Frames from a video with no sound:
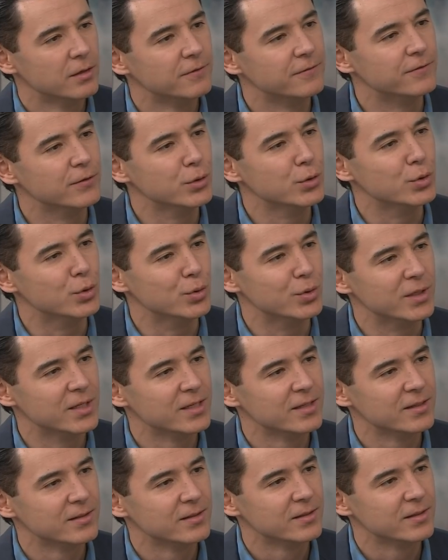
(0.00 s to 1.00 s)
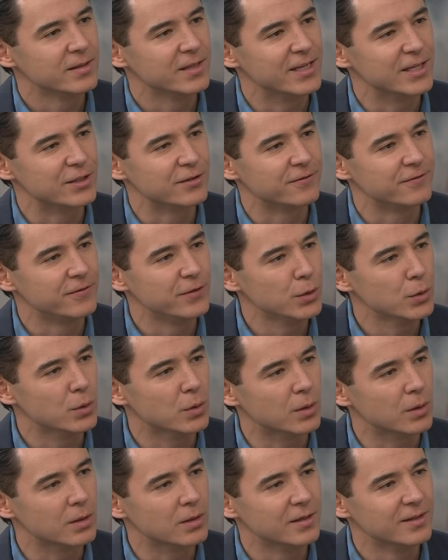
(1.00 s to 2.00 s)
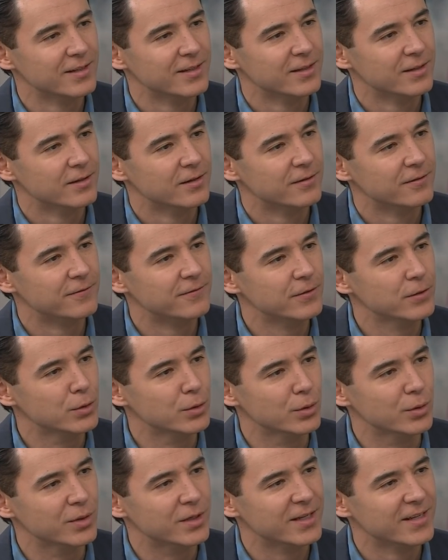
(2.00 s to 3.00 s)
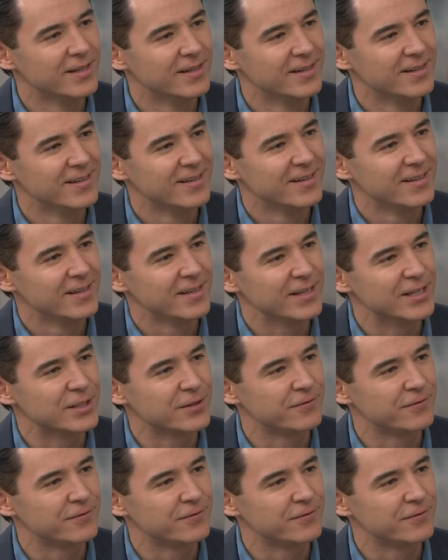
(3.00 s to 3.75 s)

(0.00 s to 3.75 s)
Food is fuel. Food is